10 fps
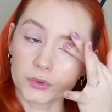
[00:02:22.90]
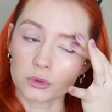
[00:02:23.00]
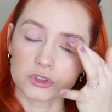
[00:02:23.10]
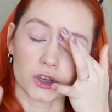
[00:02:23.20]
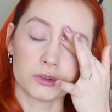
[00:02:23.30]

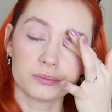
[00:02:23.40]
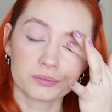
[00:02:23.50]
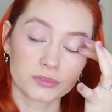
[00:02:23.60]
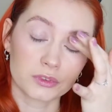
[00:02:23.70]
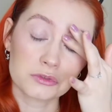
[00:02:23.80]
Also,
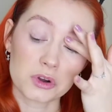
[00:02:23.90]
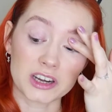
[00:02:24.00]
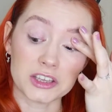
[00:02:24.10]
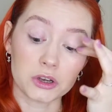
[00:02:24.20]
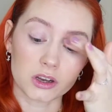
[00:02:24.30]
thought I'd
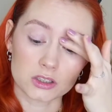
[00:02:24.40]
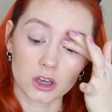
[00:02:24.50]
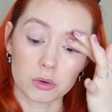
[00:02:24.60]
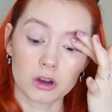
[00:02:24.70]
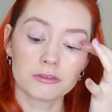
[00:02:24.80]
let you guys
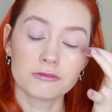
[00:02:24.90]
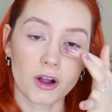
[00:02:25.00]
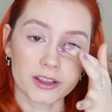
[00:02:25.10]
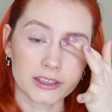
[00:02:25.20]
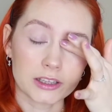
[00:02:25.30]
know, I
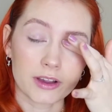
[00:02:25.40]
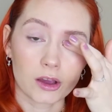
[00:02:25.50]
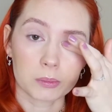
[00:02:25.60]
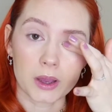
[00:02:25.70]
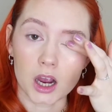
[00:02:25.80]
finally
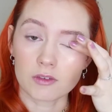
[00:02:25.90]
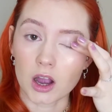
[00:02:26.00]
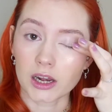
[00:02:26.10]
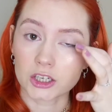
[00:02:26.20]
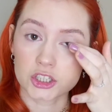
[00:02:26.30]
found a pair of
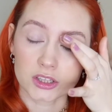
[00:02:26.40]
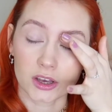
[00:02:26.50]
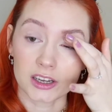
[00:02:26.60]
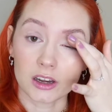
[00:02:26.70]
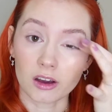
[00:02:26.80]
eyelashes that
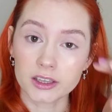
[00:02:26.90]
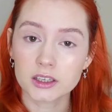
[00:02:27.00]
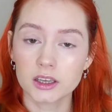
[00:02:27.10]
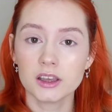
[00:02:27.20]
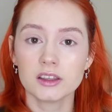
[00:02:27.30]
I
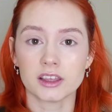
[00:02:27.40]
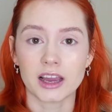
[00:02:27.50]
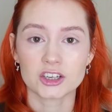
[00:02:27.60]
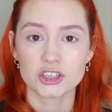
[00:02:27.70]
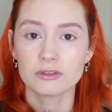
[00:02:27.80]
like. They're
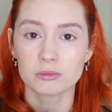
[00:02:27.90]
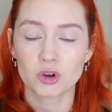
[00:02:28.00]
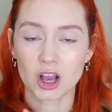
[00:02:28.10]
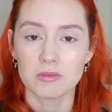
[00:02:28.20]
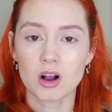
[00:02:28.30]
actually from
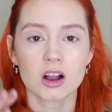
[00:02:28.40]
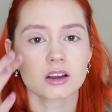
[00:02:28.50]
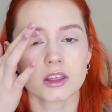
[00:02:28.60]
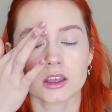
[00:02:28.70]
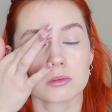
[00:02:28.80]

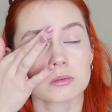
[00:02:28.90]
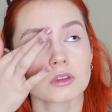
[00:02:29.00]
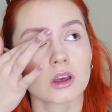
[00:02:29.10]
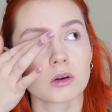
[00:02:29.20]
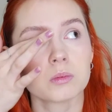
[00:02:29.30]
Primark.
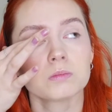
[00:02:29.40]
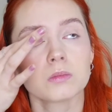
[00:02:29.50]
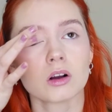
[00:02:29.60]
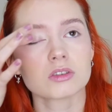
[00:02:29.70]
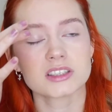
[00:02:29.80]
I'll
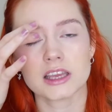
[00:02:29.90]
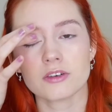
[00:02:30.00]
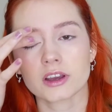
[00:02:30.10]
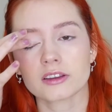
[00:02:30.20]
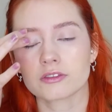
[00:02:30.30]
see
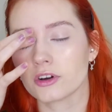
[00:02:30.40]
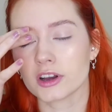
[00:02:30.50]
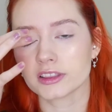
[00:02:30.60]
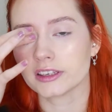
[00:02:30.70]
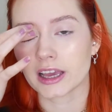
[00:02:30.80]
if I can
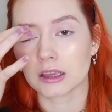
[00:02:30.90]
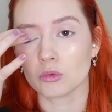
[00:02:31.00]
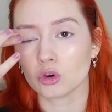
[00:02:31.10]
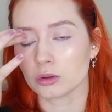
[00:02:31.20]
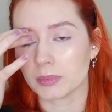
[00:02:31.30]
find the name
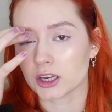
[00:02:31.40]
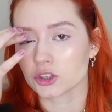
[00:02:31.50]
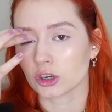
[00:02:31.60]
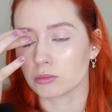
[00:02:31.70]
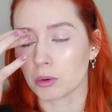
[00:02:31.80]
or the
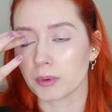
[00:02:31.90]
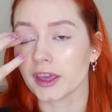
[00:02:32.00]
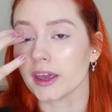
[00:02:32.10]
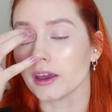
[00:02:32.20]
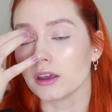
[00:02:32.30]
picture, I'll pop it
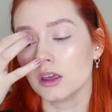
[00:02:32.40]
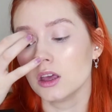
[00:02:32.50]
here.